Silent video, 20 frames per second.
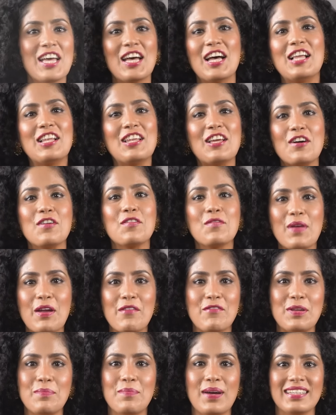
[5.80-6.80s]
Hello
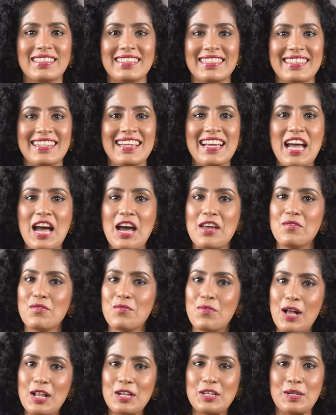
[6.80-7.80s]
everybody
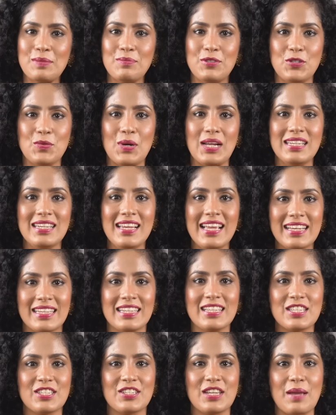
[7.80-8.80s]
and welcome to our
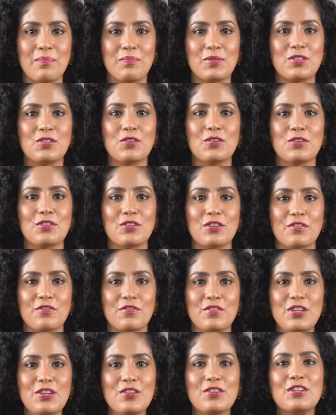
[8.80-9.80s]
latest episode
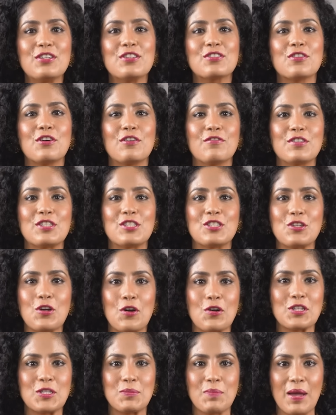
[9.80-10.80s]
of Nucleus Office
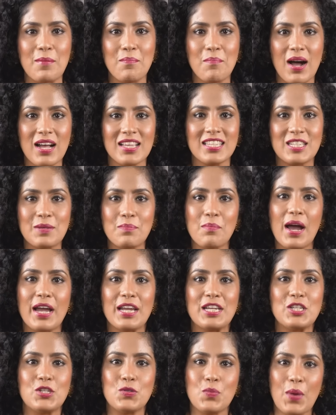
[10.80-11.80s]
Talks by Mastermind